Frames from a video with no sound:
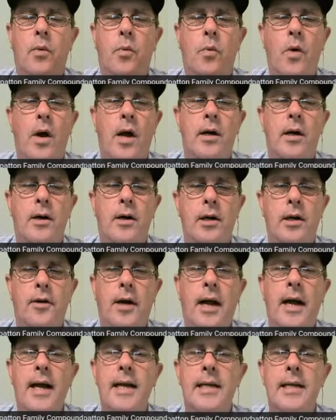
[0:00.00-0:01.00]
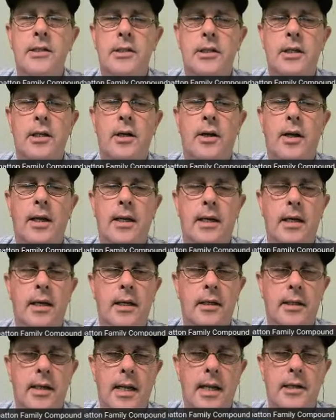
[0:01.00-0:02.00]
water, you know, ice, you
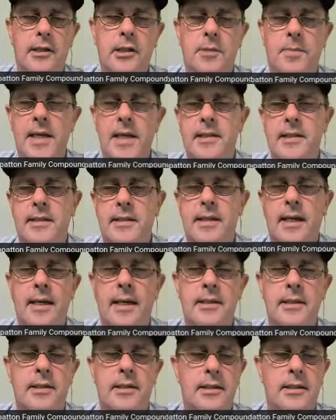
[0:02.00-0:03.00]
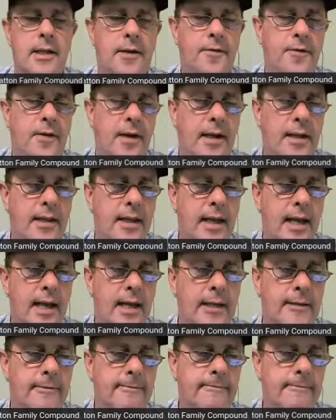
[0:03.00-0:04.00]
know, and space dust and stuff like
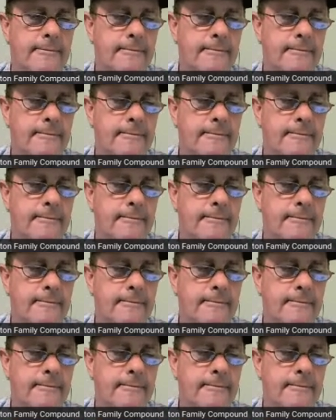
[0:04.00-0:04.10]
that.